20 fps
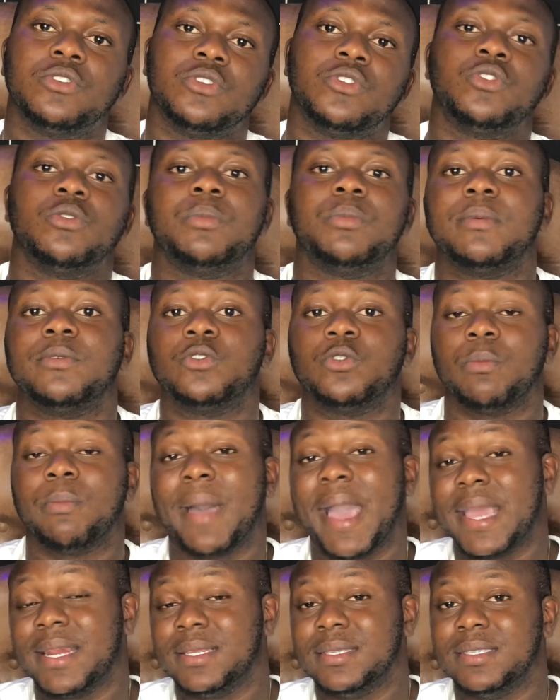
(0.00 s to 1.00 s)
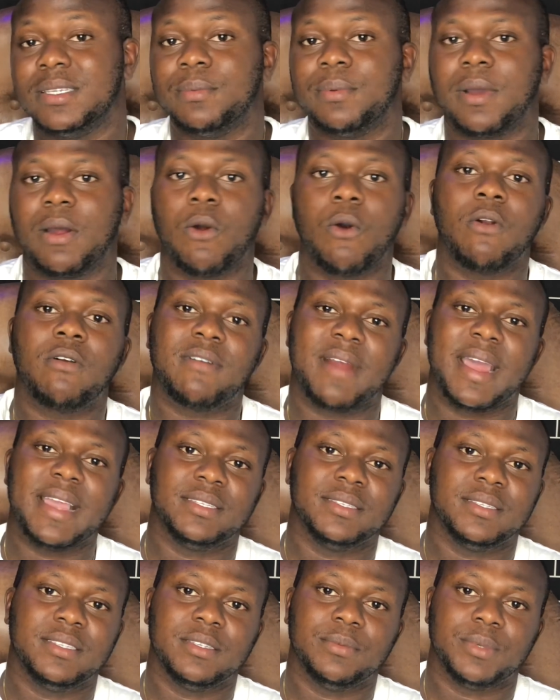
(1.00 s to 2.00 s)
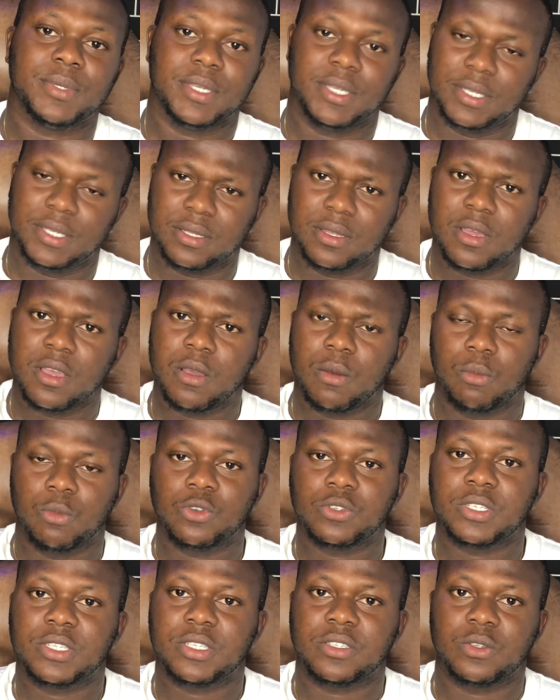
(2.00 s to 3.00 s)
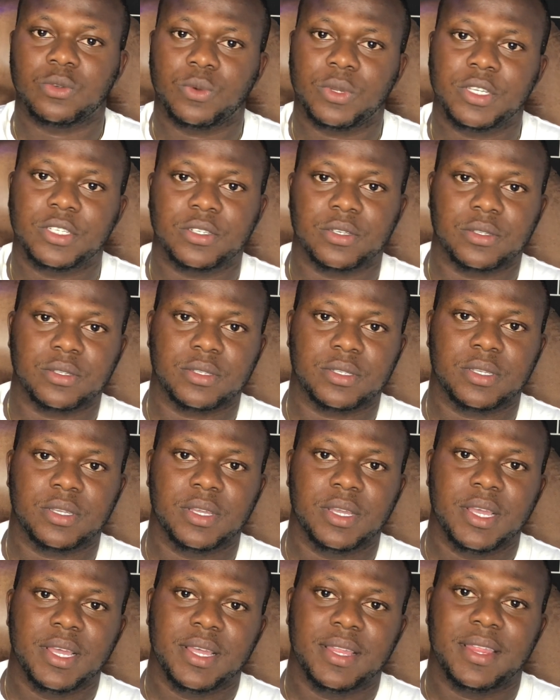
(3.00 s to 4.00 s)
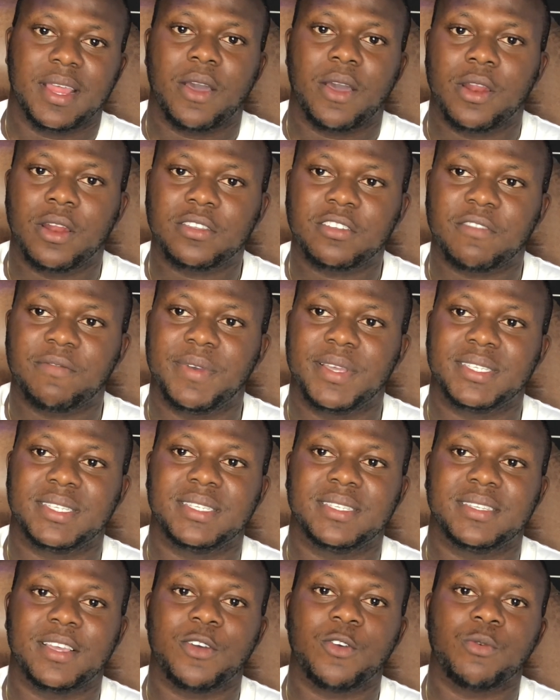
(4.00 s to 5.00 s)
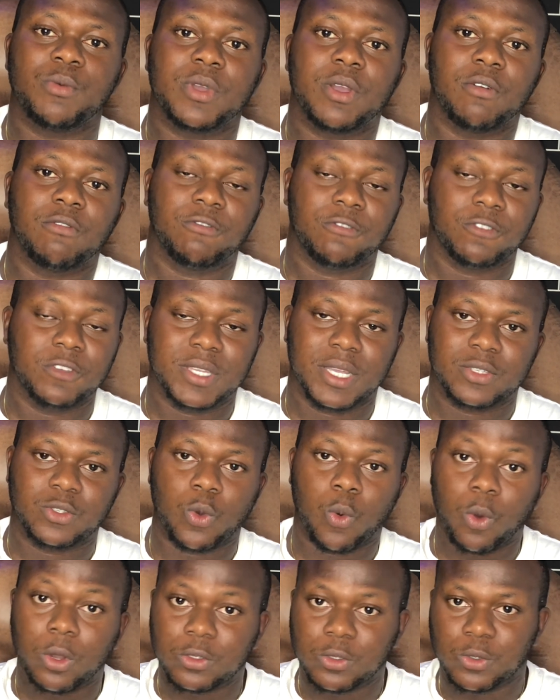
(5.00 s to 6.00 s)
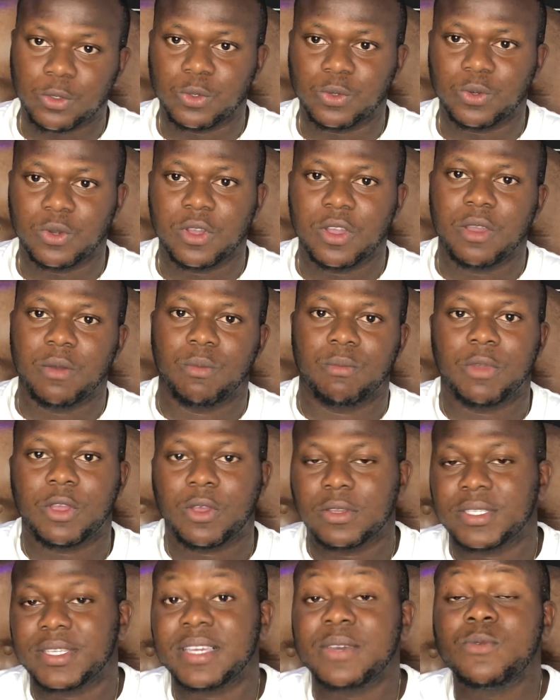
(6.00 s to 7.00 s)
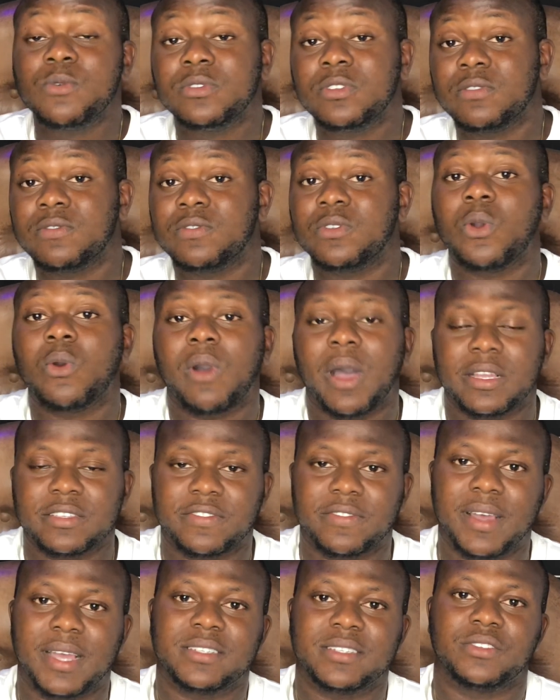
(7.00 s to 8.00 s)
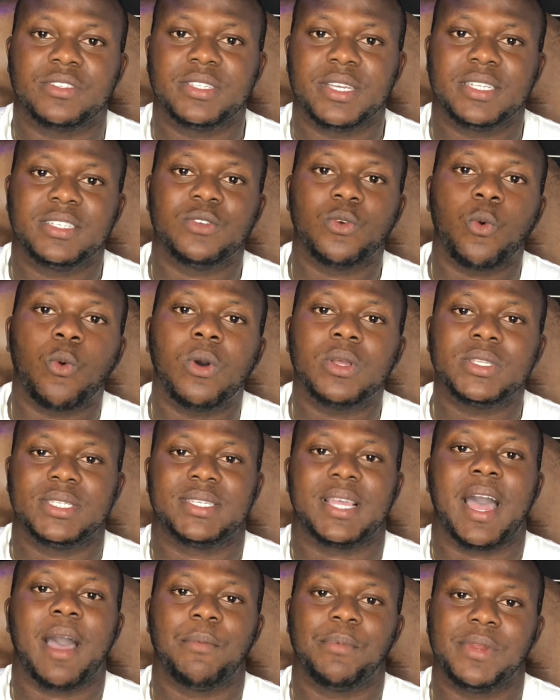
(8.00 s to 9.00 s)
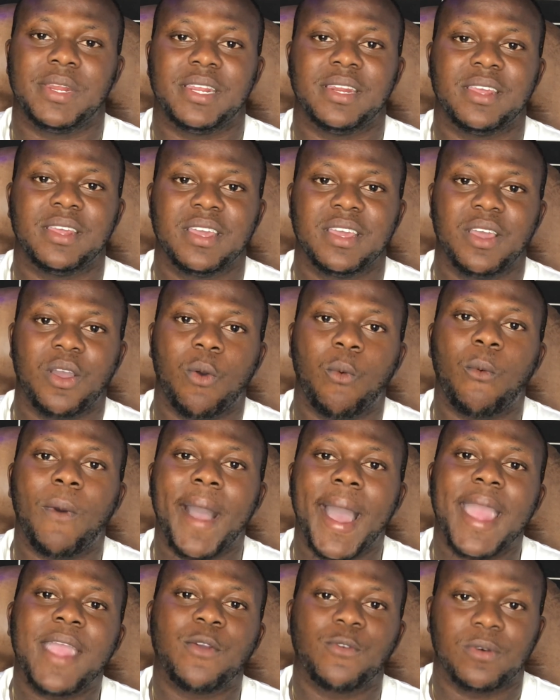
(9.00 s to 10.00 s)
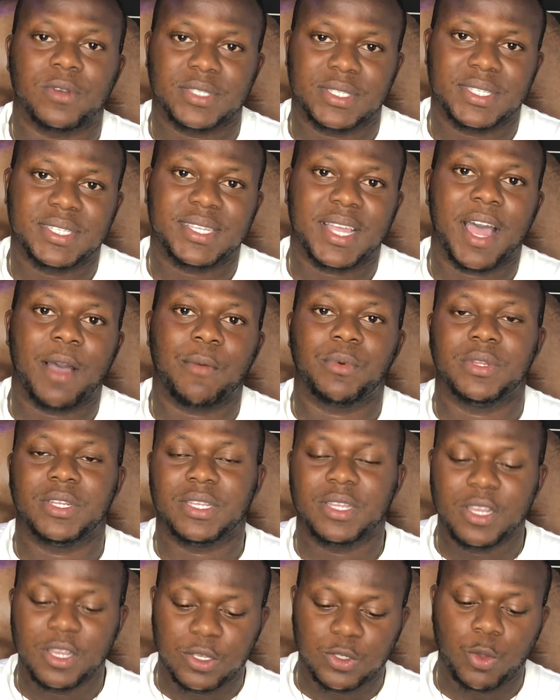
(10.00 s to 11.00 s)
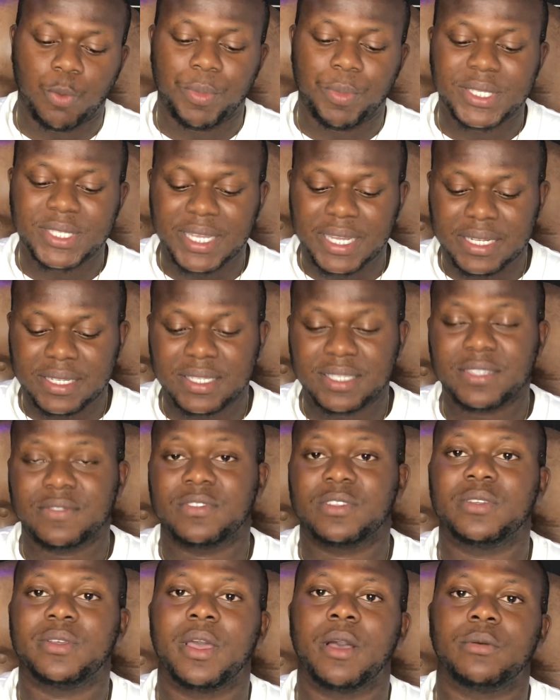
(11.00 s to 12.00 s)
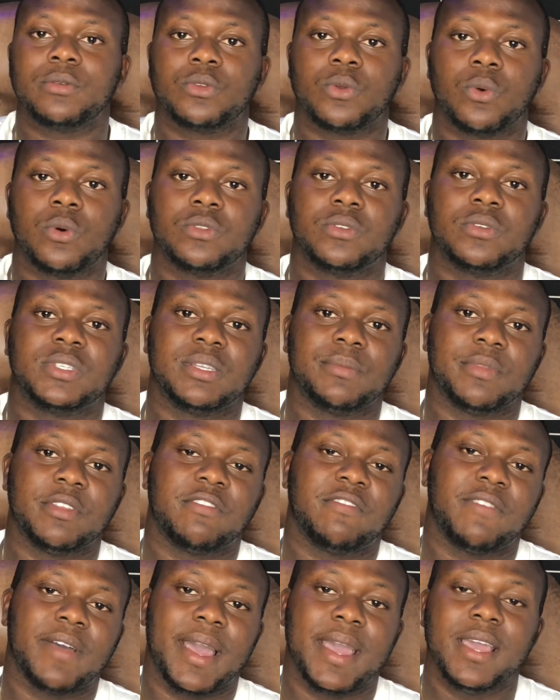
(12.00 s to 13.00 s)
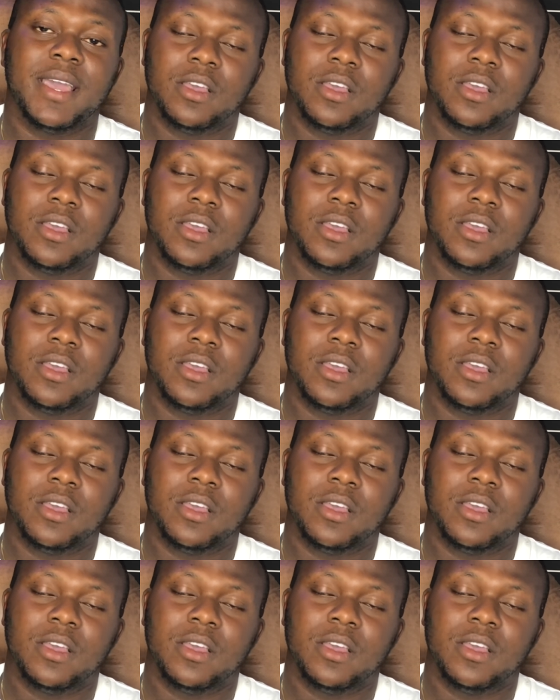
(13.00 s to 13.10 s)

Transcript: be able to buy the dip or ride the dip in most situations. Now, a lot of persons here will be confused as to what to do, because they won't even go as far as researching what is happening. Why was this happening? So basically, this video helps to simplify